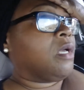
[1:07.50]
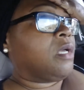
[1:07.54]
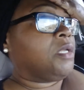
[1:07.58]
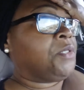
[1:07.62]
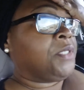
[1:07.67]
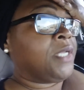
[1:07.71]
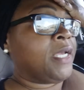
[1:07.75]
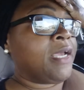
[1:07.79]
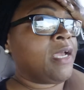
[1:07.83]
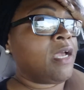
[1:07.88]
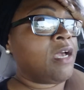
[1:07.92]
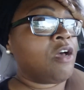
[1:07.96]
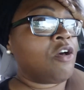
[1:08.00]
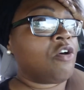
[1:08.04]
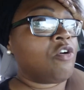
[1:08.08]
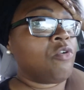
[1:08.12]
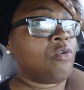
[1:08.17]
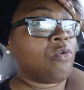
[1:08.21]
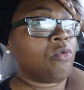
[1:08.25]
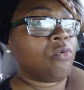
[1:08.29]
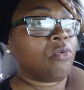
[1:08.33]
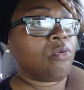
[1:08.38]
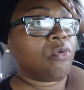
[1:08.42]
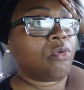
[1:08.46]

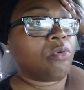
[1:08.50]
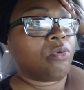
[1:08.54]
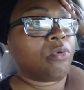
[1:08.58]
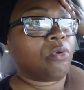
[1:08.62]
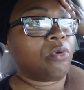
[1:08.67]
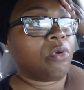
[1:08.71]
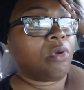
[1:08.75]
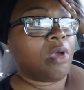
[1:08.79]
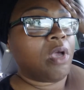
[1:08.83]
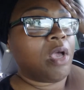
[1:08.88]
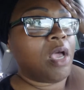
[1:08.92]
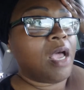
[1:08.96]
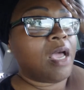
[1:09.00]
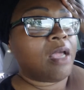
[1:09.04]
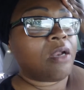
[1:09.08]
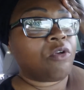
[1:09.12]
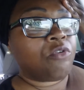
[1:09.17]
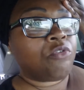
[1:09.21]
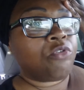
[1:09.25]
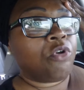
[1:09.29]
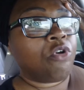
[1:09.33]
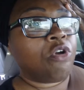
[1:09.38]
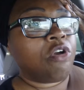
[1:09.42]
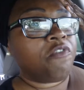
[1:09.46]
now, I
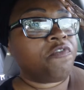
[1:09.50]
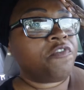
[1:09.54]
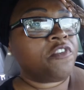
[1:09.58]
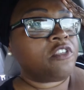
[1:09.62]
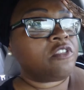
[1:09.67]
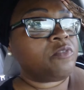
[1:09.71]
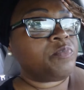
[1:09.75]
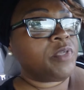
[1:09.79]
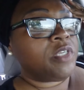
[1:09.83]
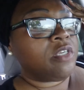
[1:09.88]
don't know if it's